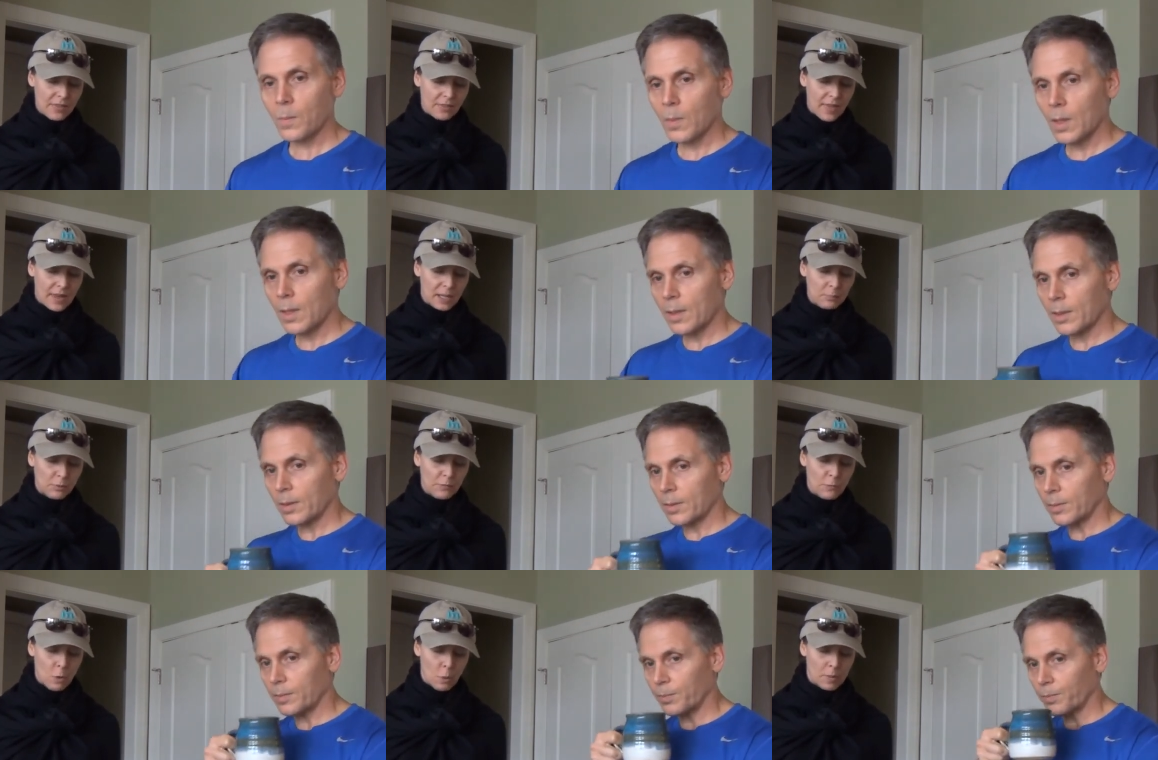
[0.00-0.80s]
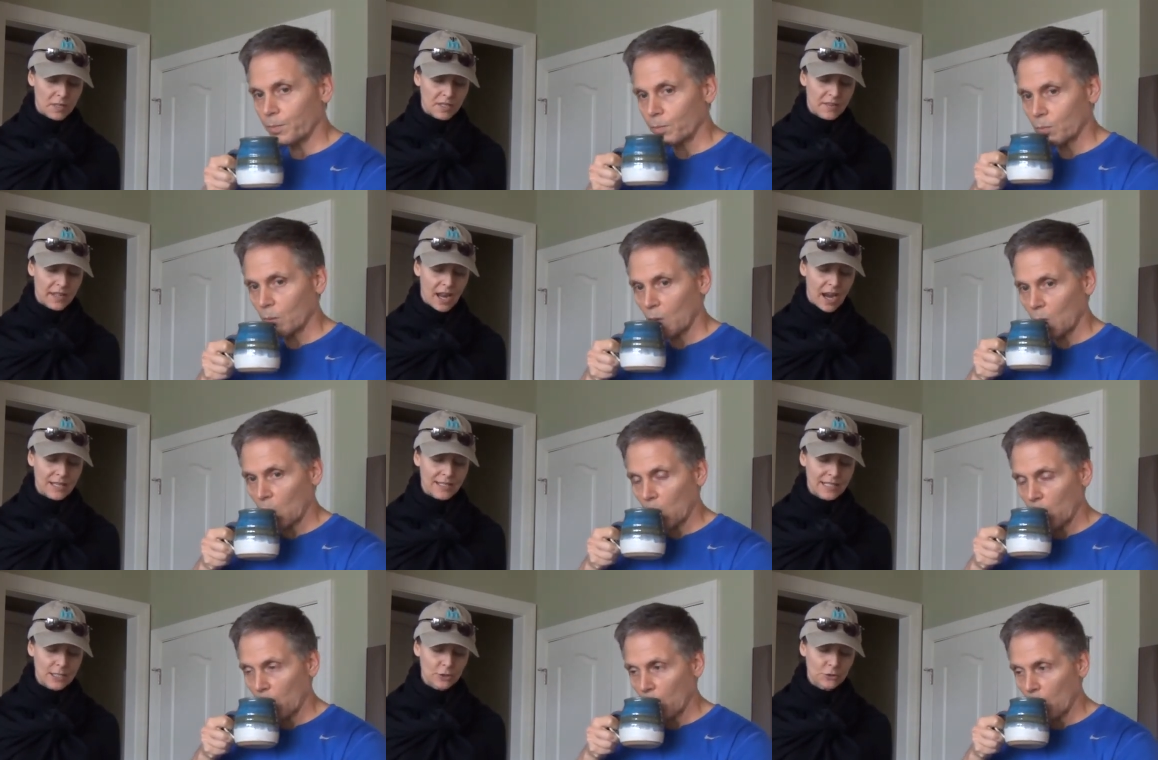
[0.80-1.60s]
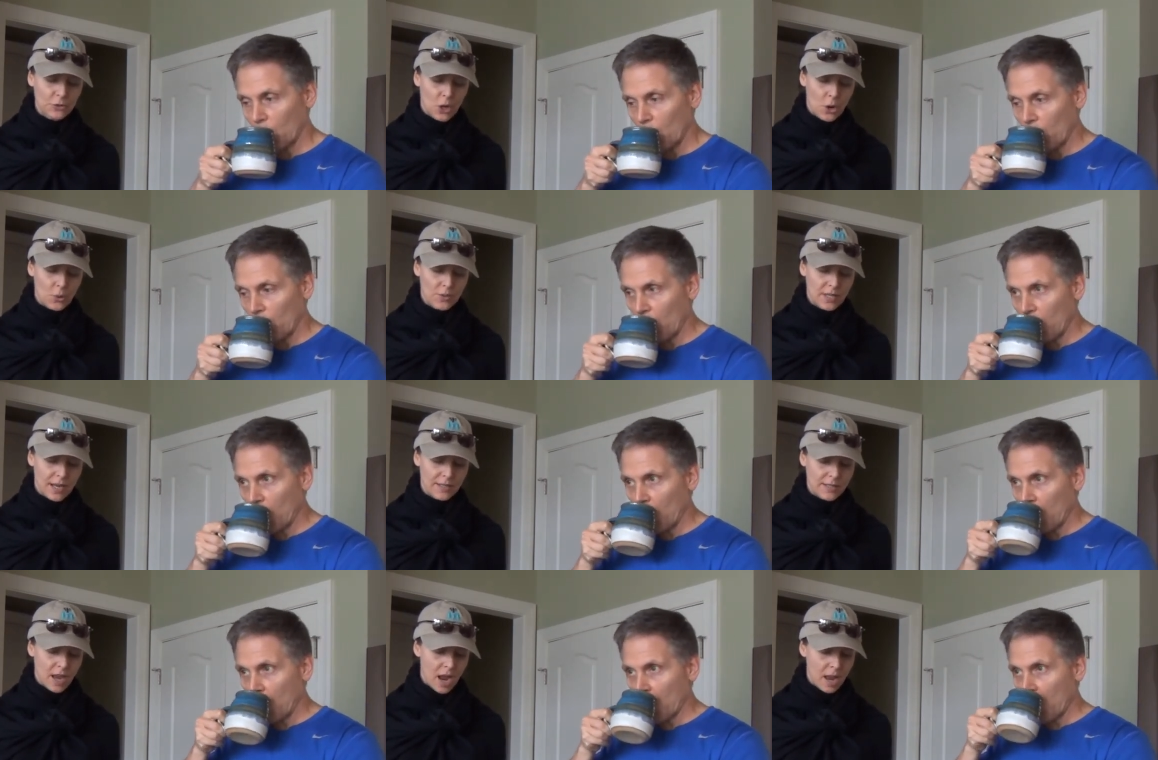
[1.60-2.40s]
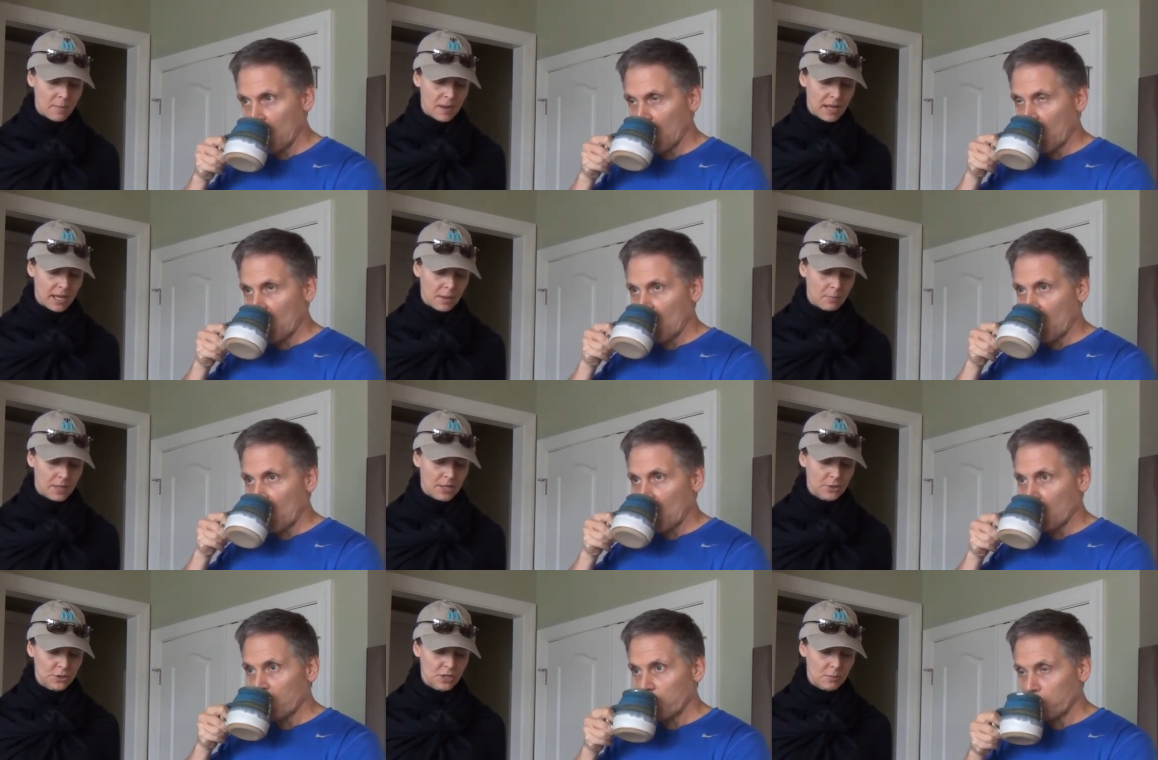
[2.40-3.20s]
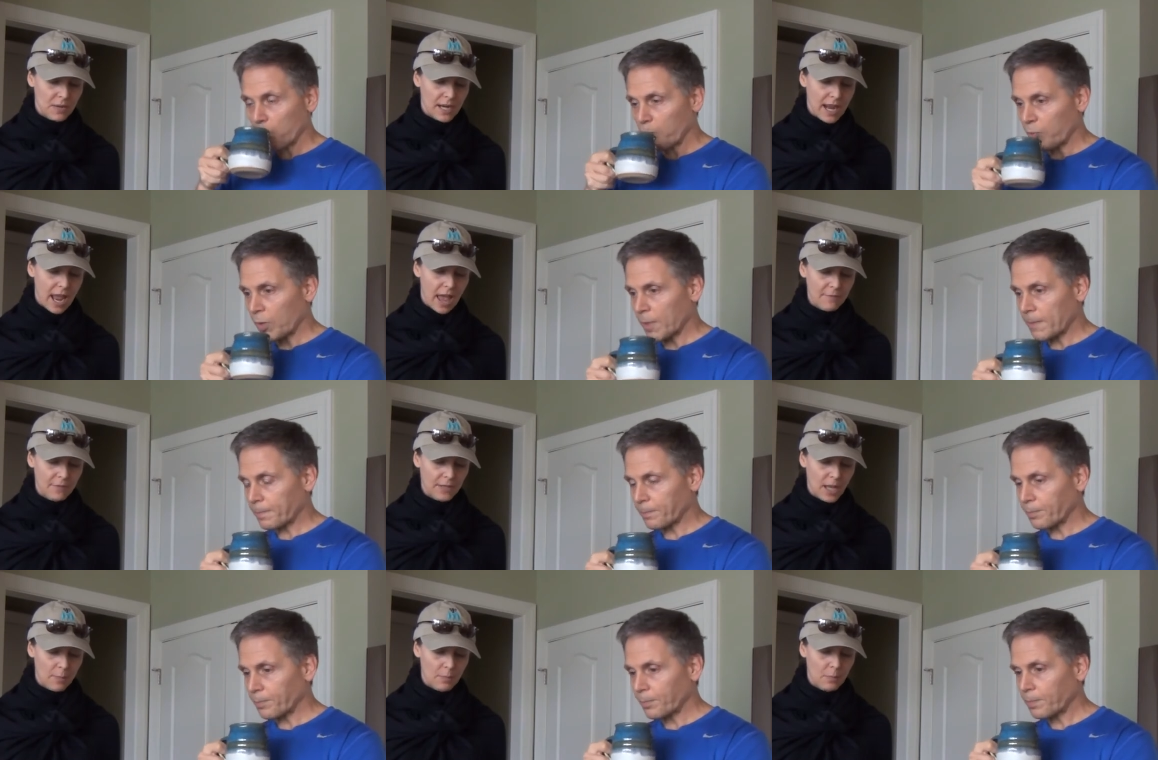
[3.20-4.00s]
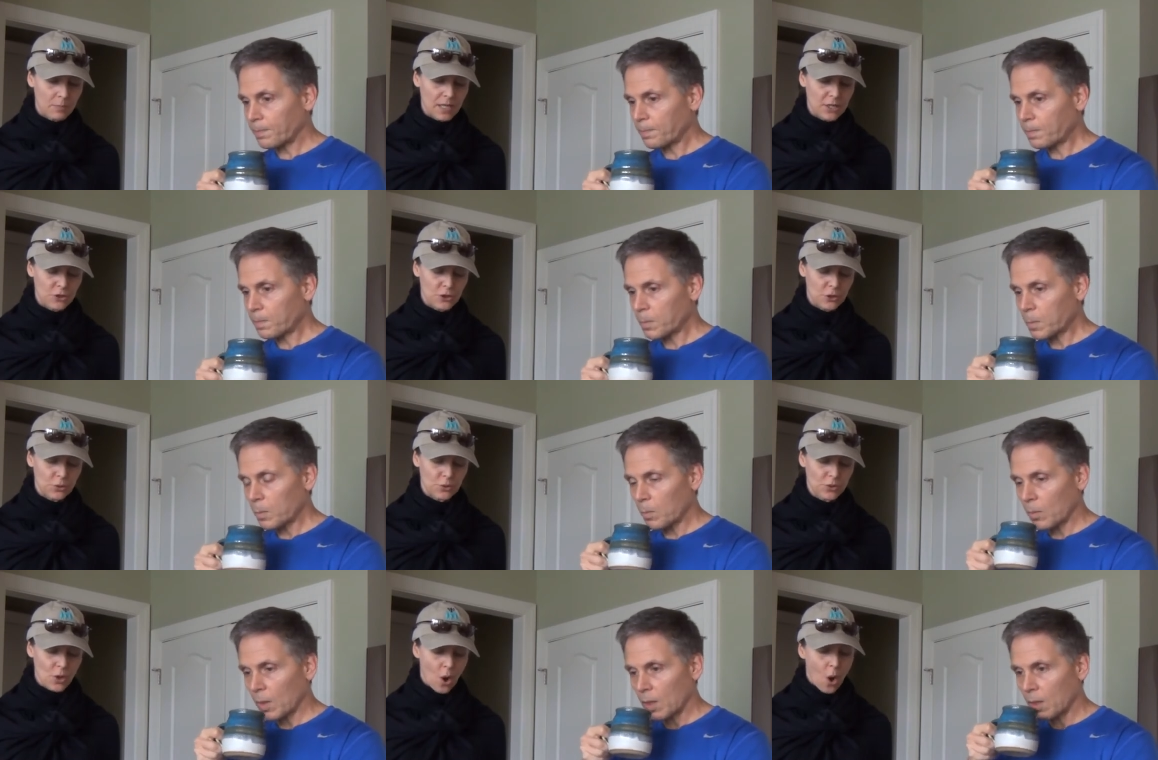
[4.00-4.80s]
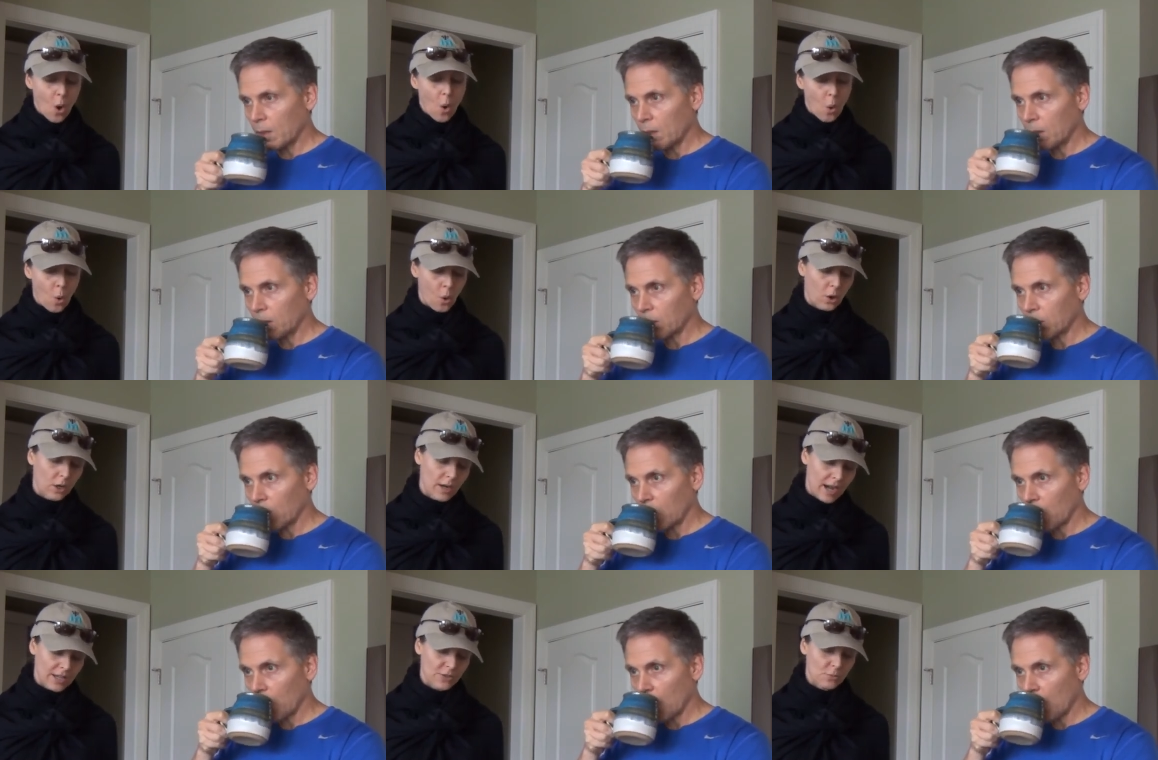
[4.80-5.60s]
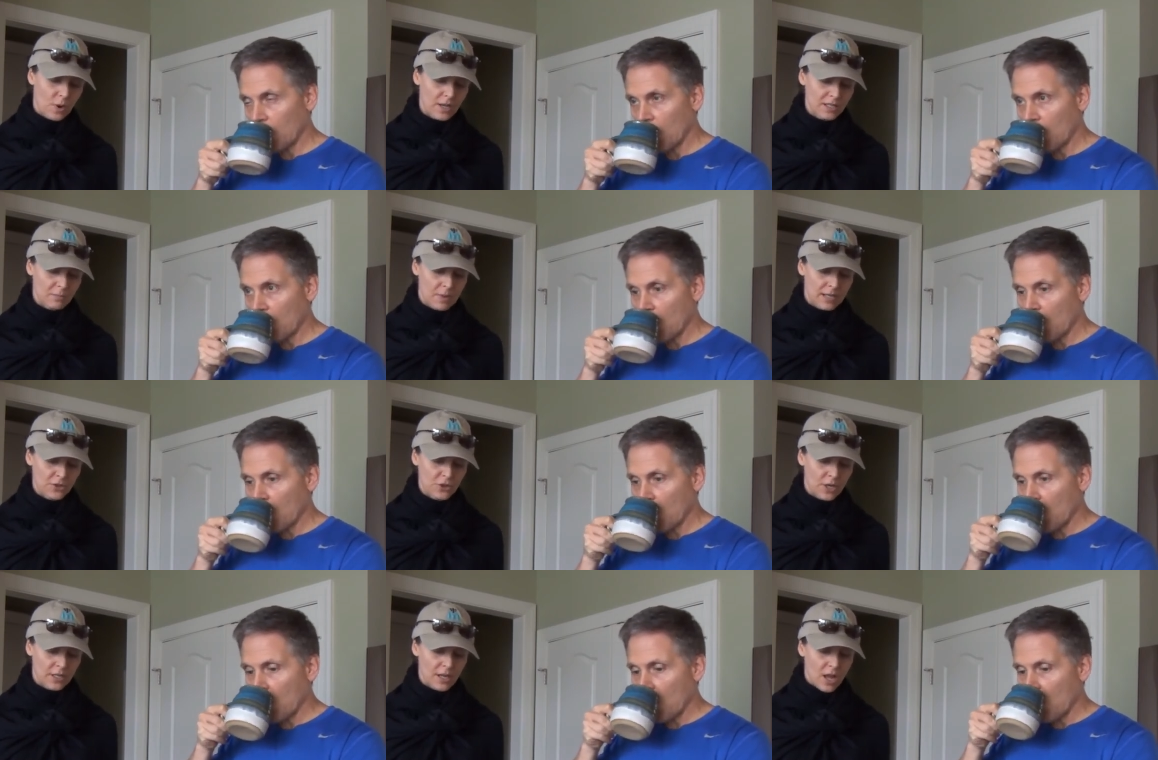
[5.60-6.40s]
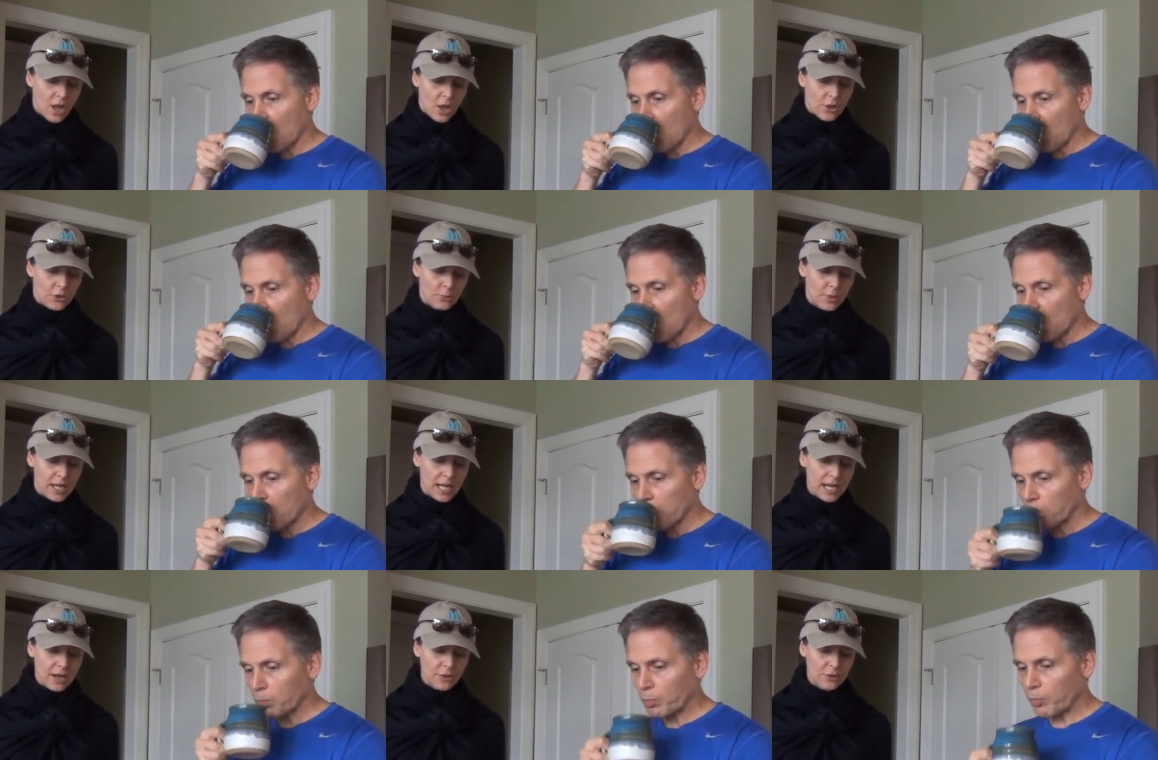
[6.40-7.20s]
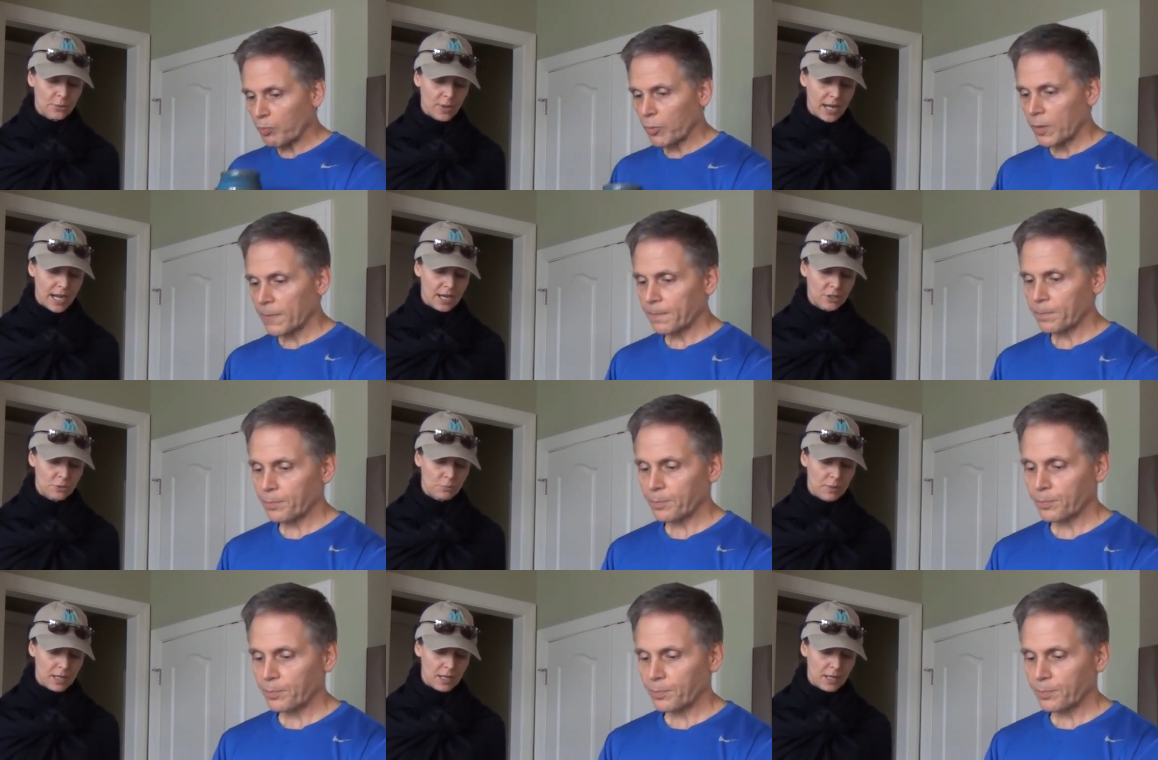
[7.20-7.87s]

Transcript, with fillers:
Speaker 1: athletic performance, the ideal dose and timing appears to be half a cup of beet juice, or as Russ mentioned, three three inch